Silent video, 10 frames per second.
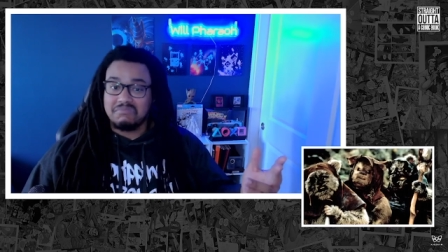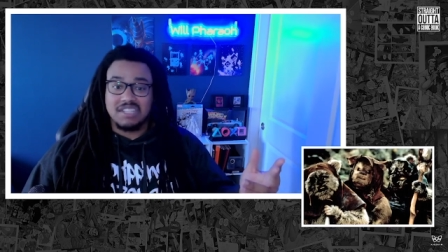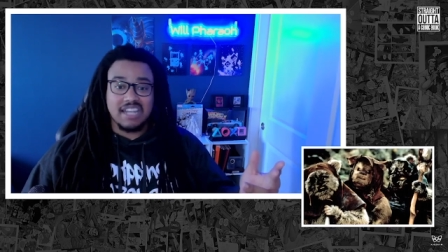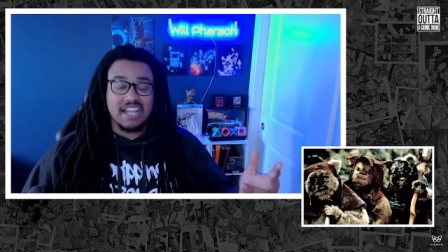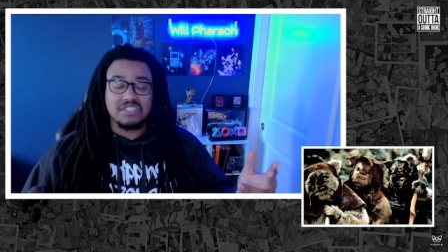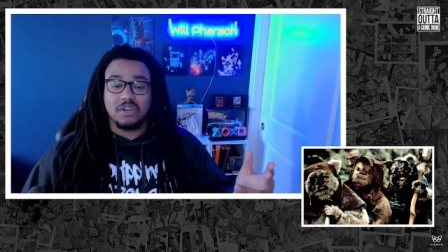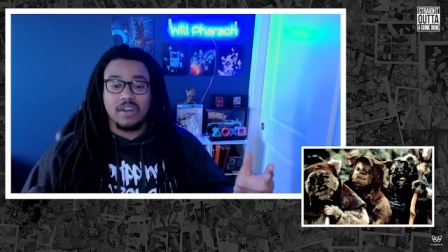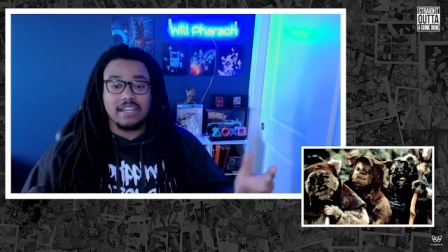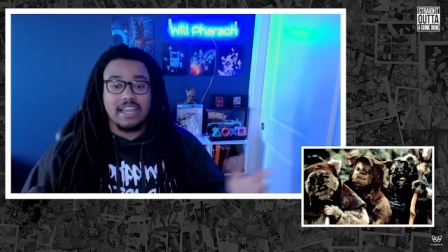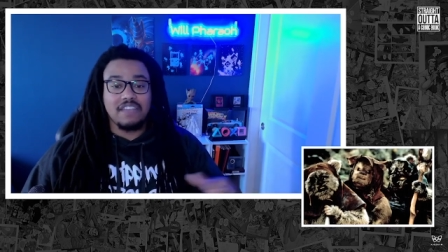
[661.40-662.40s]
today is a
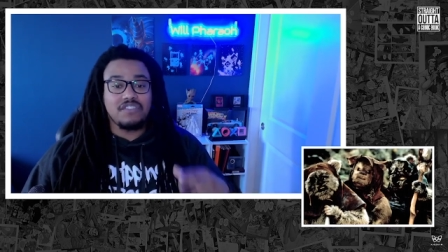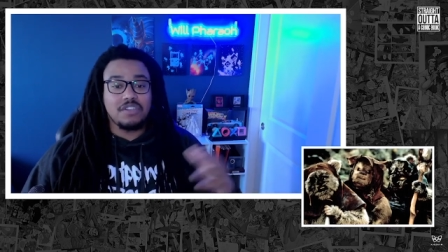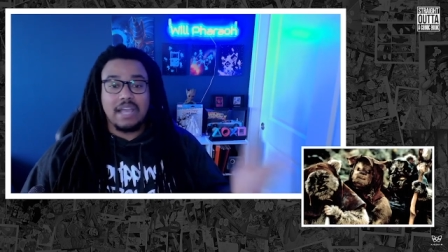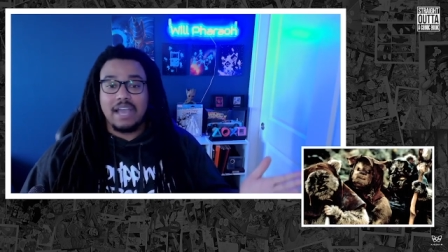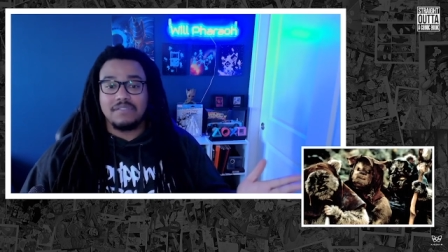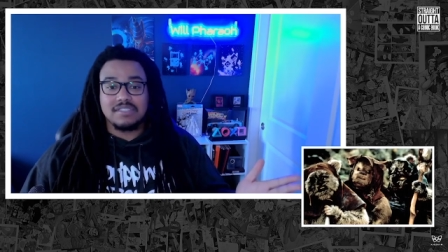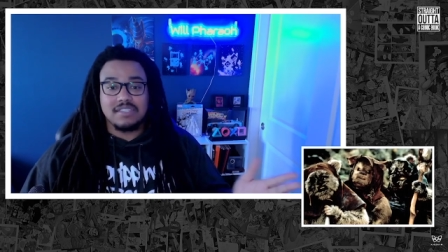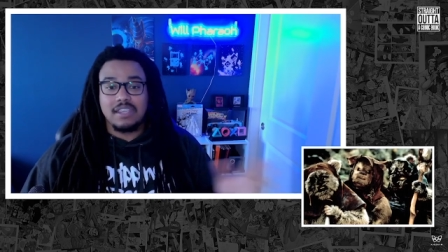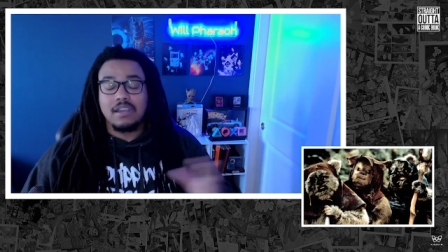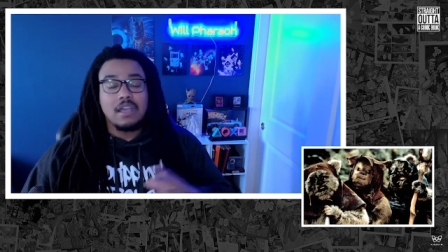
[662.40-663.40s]
great day for you to have a
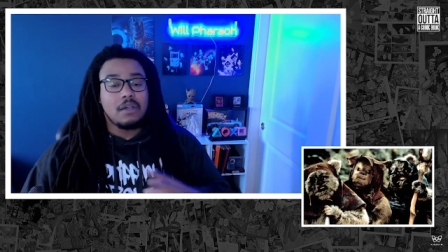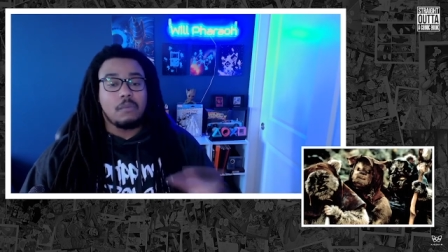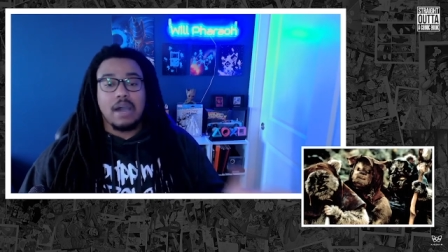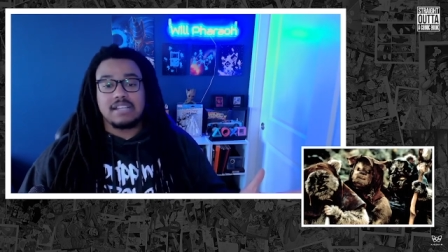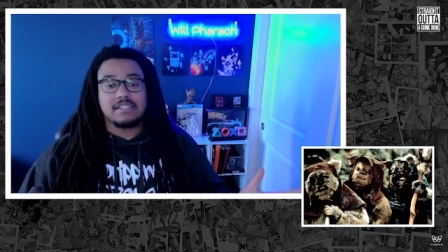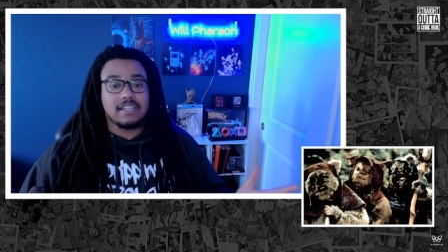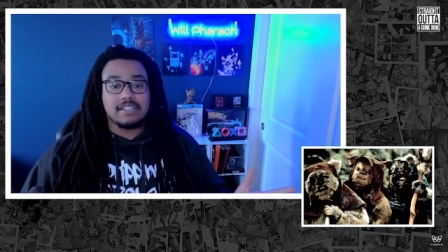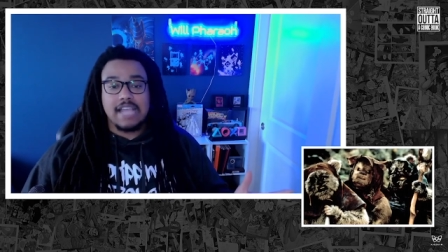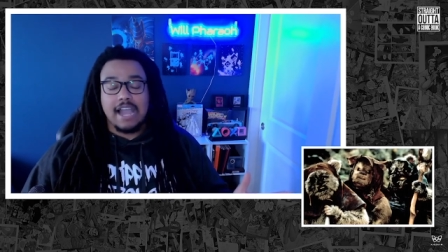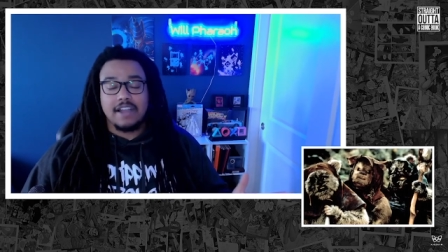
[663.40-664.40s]
seat, watch the
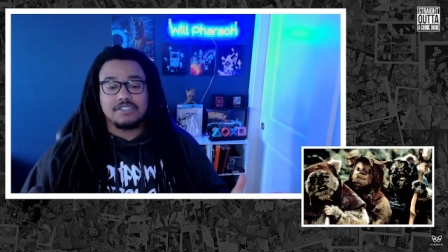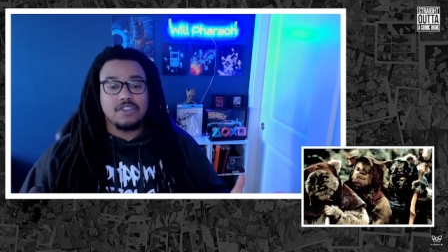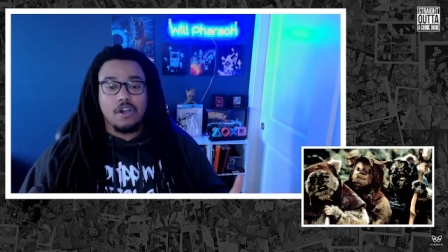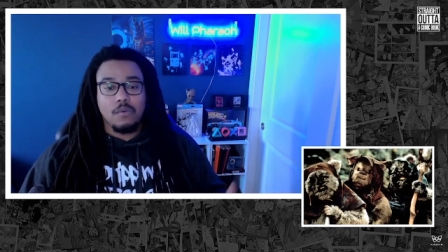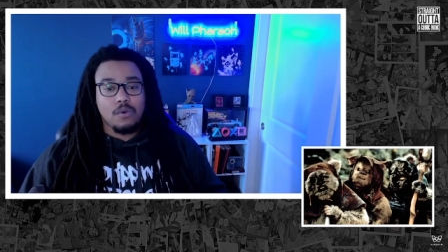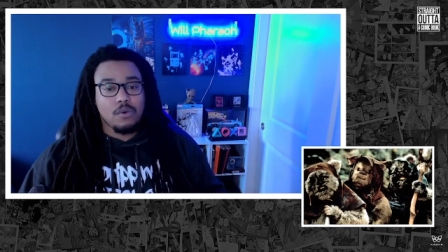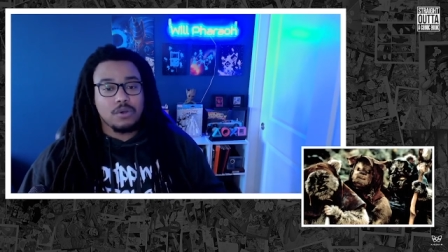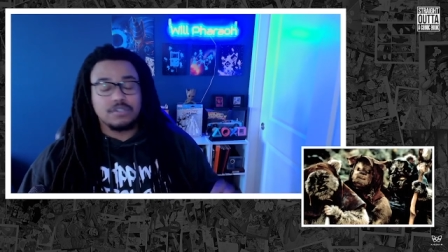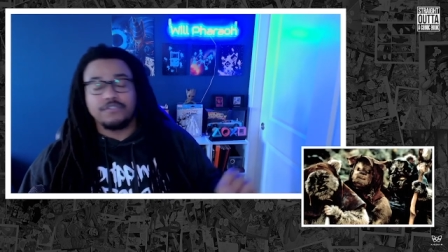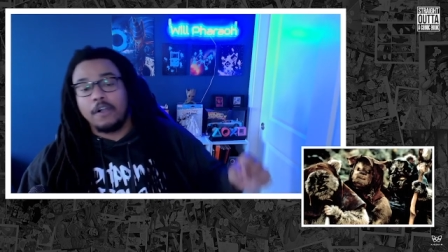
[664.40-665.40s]
entire Star
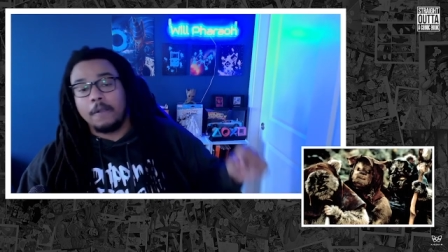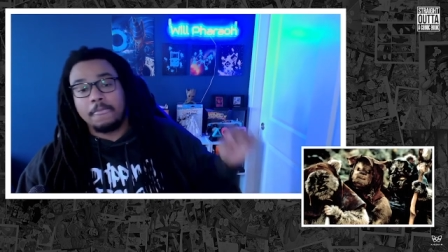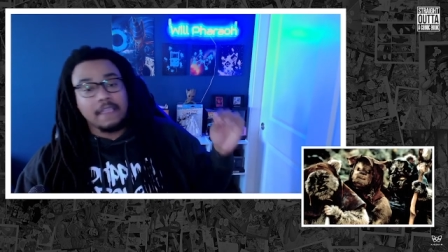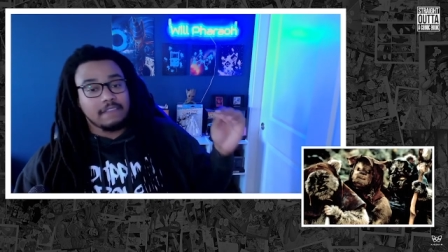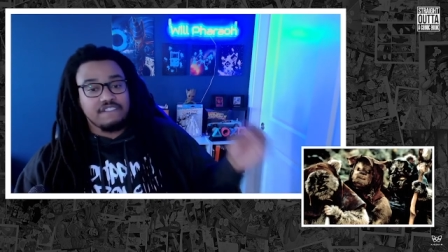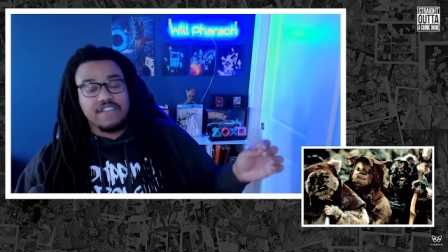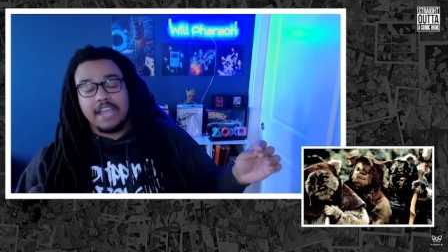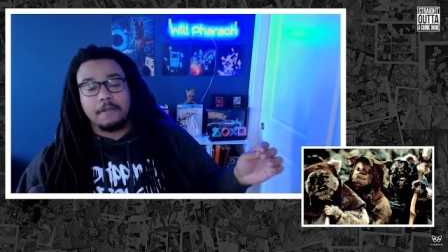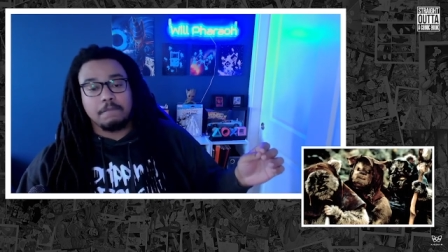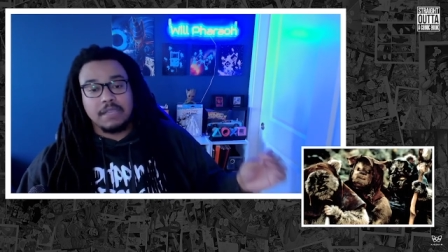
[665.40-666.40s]
Wars from the
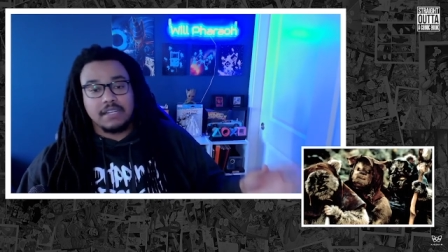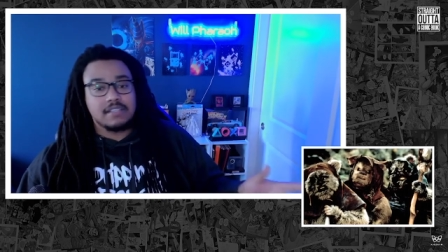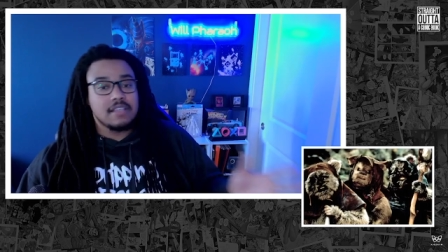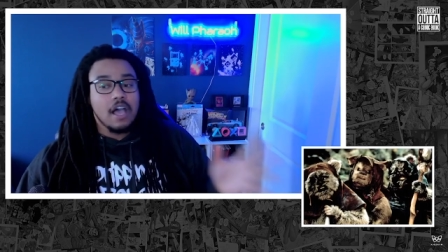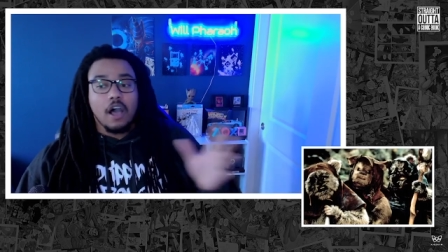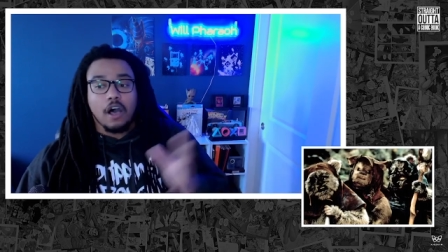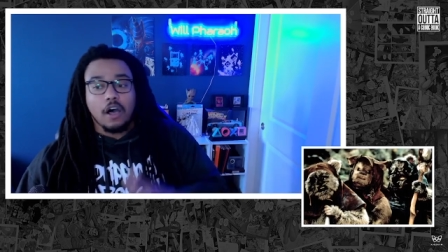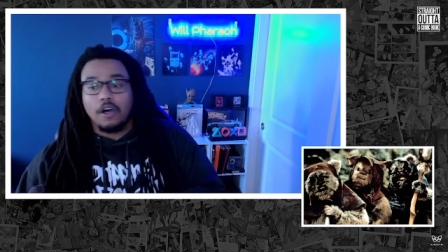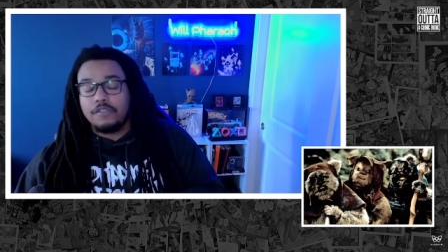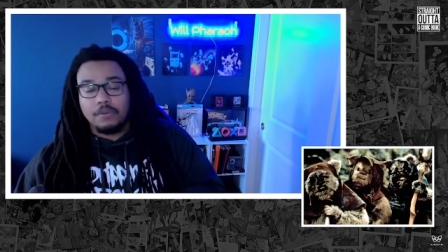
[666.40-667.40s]
Phantom Menace
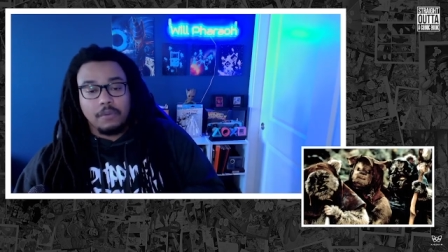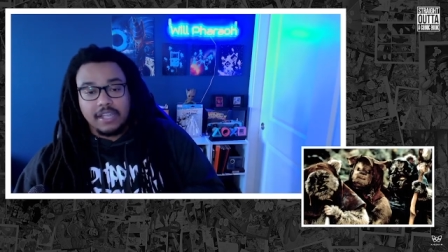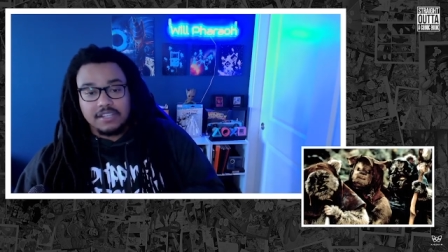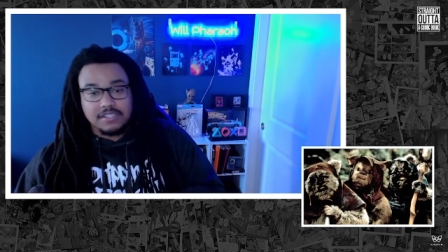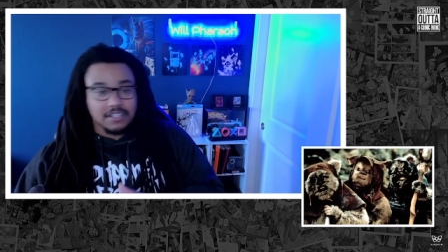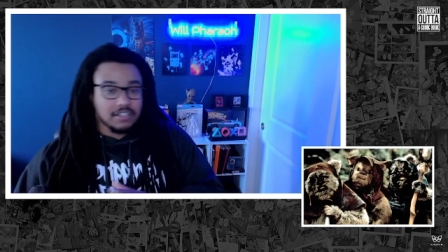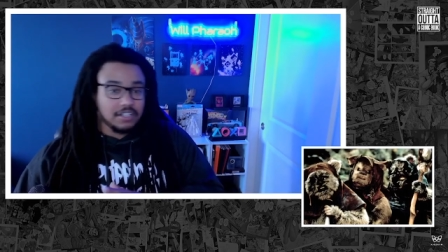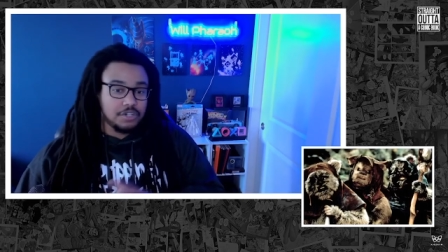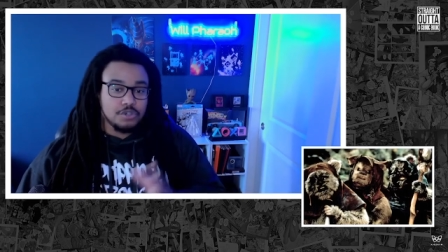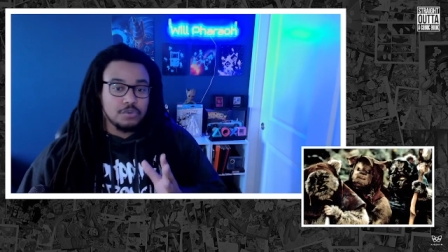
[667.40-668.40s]
all the way to
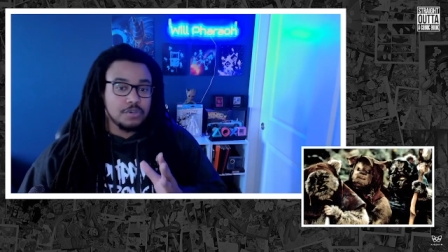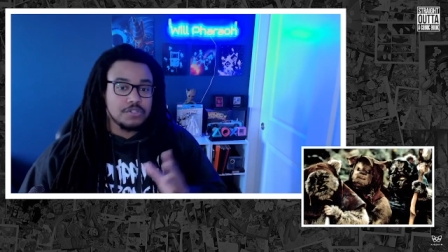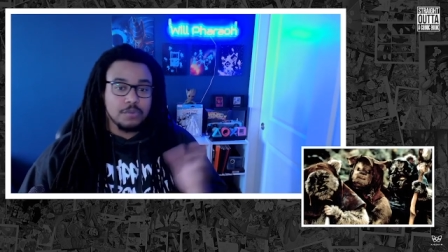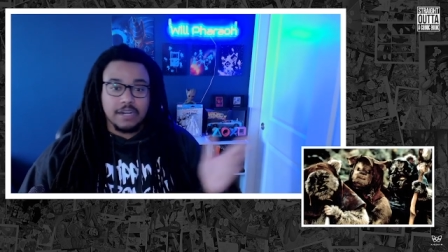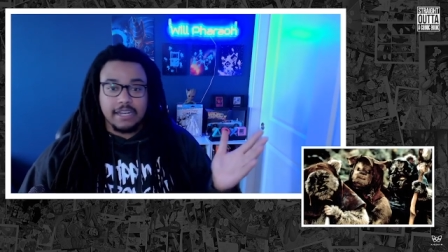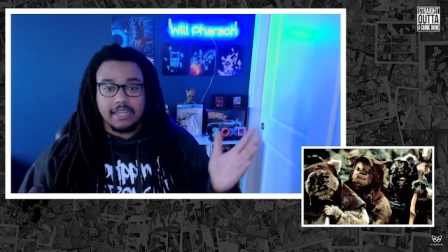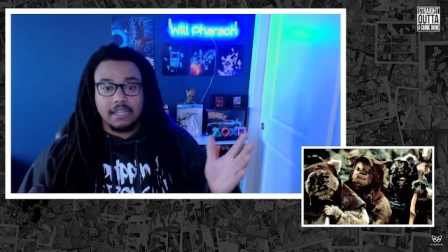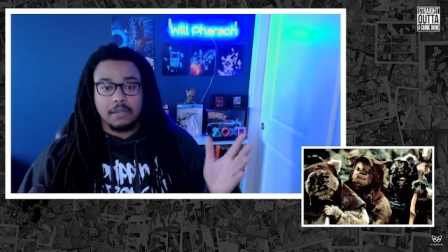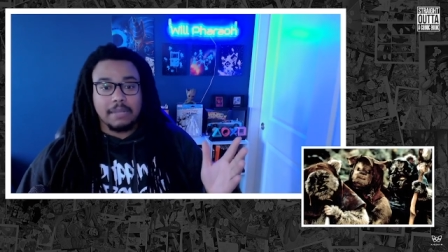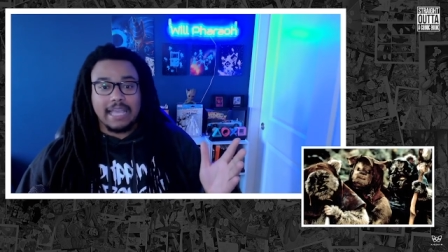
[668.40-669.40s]
the new ones where they didn't
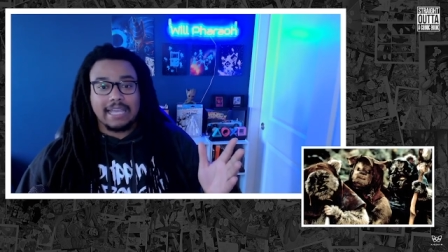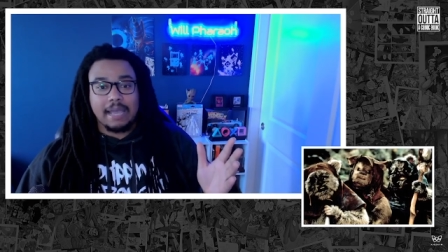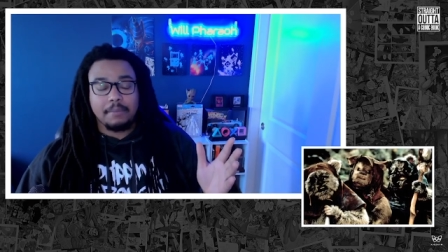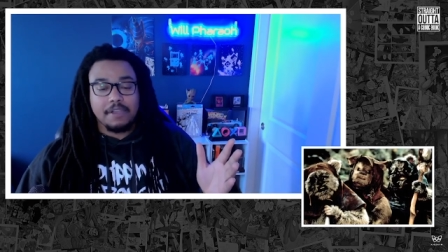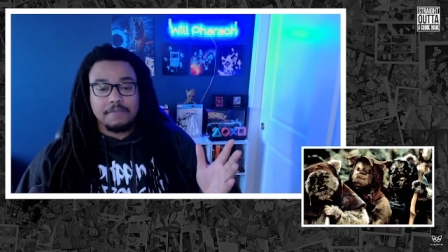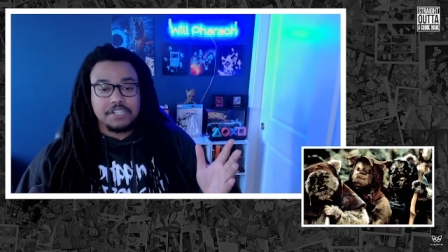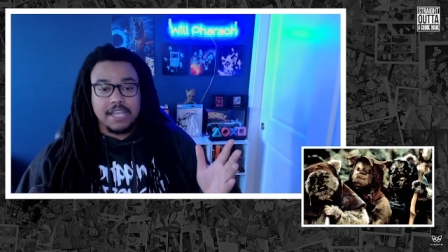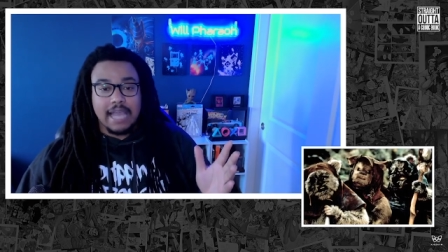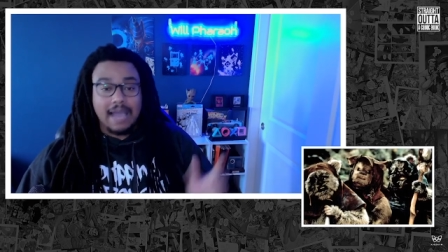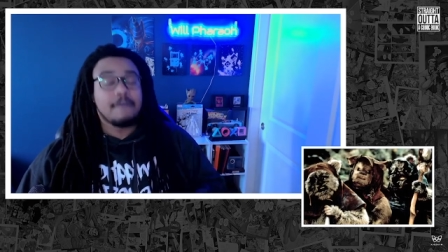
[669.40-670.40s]
let the black guy become the
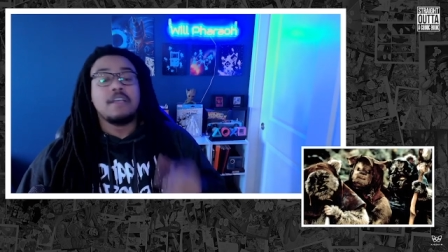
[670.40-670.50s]
Jedi.